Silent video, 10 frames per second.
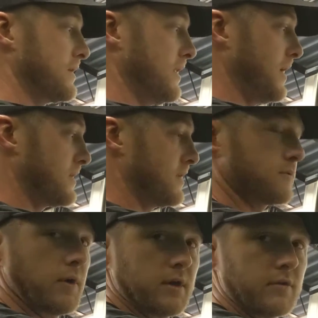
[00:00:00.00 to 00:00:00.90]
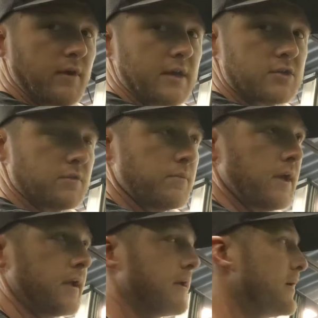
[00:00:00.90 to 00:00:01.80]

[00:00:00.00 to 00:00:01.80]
This is where the rest should be.